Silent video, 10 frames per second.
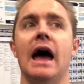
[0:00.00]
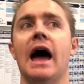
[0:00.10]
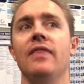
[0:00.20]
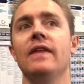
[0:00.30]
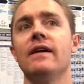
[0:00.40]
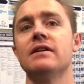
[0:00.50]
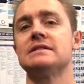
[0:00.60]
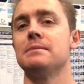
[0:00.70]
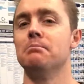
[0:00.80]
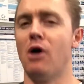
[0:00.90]
And then there is
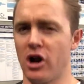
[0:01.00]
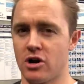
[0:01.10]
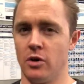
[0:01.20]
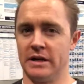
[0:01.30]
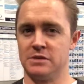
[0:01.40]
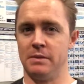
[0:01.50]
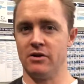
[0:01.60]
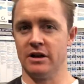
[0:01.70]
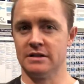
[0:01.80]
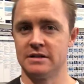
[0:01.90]
the micro
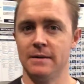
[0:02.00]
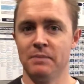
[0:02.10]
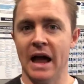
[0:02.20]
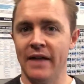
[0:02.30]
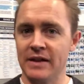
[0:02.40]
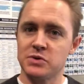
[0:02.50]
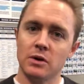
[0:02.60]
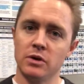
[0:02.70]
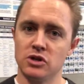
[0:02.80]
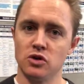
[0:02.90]
experience. And that's what I
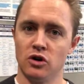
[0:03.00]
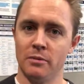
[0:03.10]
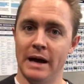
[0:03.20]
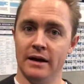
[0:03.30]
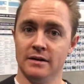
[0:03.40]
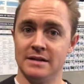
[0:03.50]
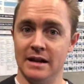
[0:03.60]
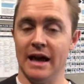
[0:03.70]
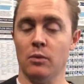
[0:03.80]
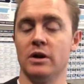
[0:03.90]
want to talk about
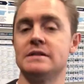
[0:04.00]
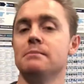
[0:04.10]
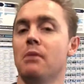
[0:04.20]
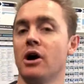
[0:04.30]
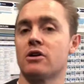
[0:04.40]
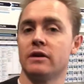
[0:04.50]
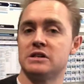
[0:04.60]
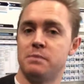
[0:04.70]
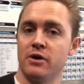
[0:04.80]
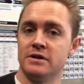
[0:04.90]
today. What is the micro
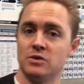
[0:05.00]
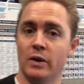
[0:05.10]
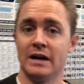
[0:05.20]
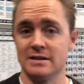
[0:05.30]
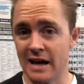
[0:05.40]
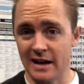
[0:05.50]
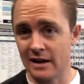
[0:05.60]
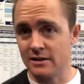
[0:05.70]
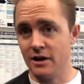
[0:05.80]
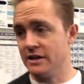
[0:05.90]
experience that we can take our
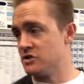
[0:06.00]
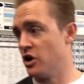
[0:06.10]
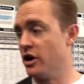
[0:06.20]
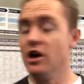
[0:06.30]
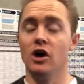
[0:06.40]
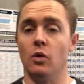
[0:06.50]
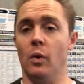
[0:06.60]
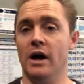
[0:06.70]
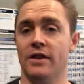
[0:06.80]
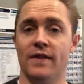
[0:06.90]
clients on,
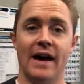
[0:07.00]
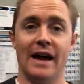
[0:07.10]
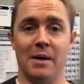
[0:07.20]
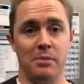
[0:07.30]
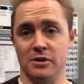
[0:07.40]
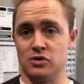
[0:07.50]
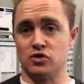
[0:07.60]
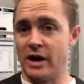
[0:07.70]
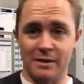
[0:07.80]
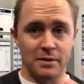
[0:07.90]
whether they are personal
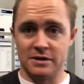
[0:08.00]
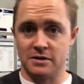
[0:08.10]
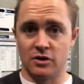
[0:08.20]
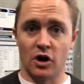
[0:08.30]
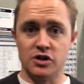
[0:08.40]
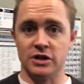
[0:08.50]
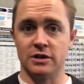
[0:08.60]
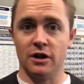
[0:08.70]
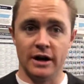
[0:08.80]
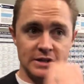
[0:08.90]
training, personal coaching
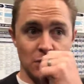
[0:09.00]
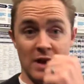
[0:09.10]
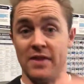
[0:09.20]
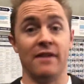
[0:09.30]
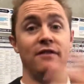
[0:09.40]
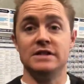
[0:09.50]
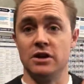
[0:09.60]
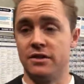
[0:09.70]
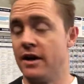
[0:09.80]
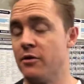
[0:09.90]
clients, whether they're
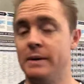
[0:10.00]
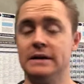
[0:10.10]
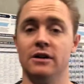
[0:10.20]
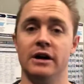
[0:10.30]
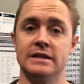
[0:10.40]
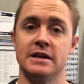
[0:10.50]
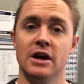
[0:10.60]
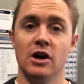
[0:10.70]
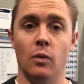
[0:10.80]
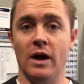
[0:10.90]
physiotherapy clients,
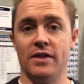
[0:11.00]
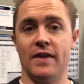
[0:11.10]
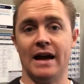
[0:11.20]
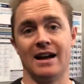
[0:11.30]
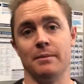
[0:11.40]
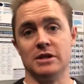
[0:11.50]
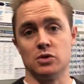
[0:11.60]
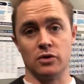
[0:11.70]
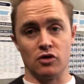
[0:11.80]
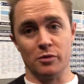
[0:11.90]
whether they are coming to a
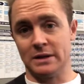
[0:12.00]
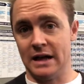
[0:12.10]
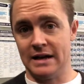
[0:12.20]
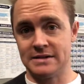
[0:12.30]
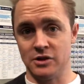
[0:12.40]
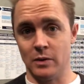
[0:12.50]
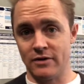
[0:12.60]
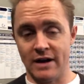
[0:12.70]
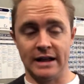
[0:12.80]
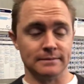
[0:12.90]
group class that you are
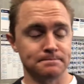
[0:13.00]
running?